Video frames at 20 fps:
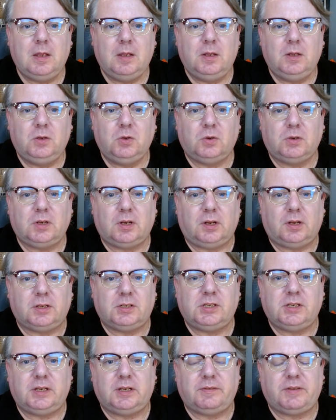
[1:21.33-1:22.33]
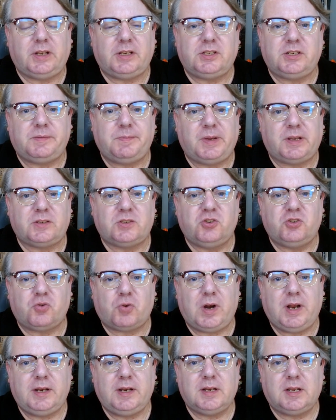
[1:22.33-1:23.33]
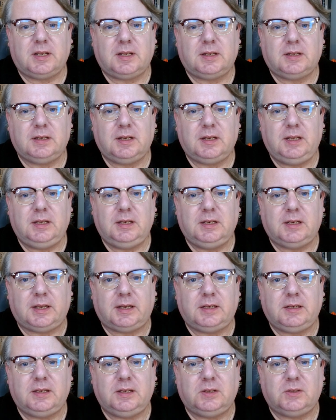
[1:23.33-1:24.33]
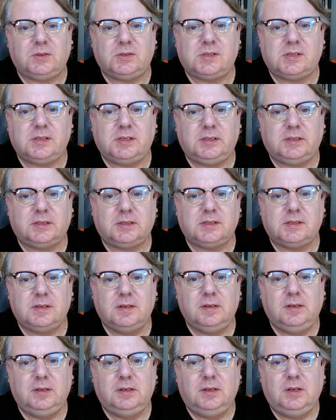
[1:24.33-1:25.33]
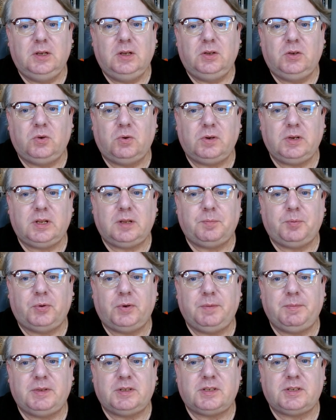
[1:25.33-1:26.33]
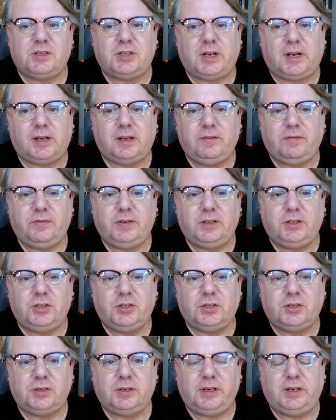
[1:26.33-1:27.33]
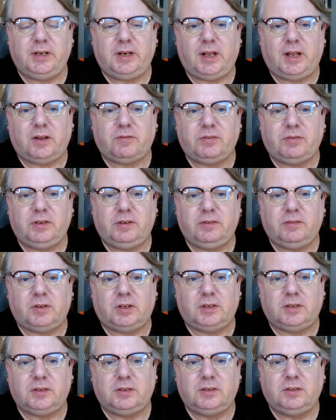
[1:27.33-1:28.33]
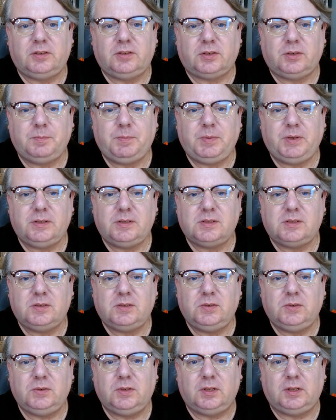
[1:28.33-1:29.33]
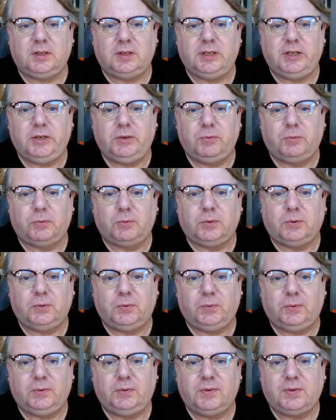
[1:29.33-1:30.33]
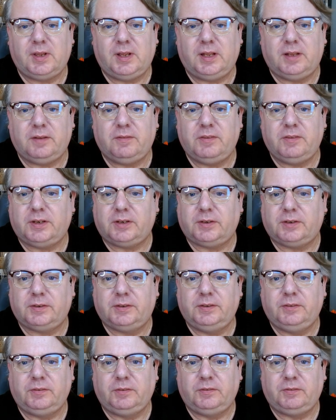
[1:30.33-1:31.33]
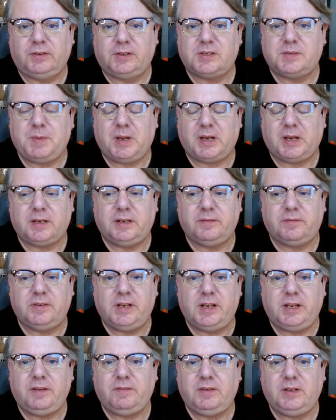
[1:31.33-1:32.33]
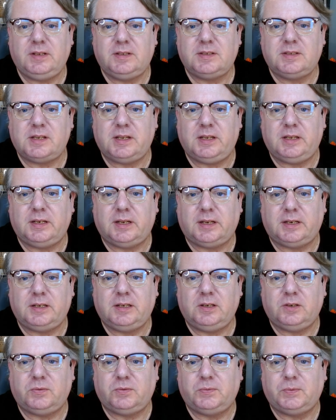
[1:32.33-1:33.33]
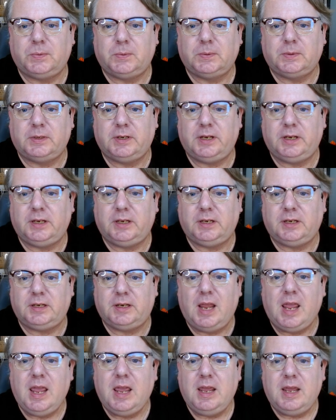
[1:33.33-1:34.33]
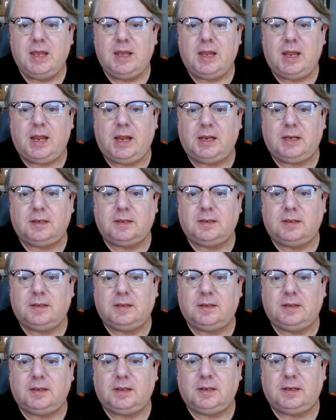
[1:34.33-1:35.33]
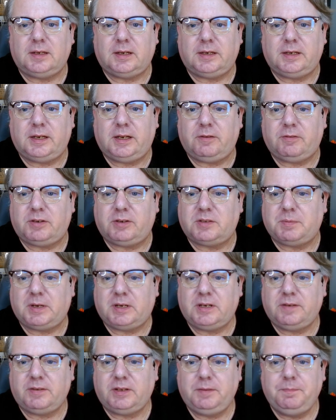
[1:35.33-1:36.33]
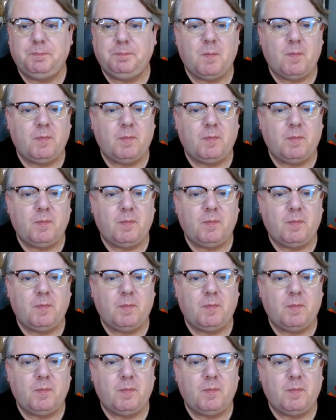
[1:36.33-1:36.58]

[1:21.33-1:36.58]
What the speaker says: nor the launching of HMS Dreadnought in 1906, nor the appointments of Jackie Fisher and Alfred von Tirpitz to the lead roles of their respective navies in 1904 and 1898, respectively,